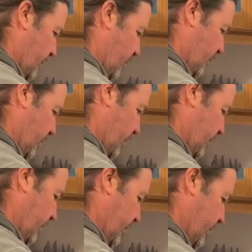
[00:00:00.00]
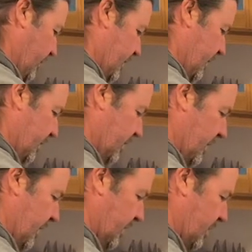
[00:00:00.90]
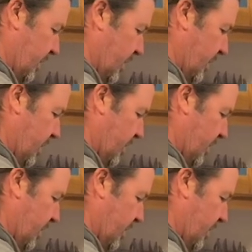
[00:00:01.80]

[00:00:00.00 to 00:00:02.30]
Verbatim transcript: of oil. And then it says uh,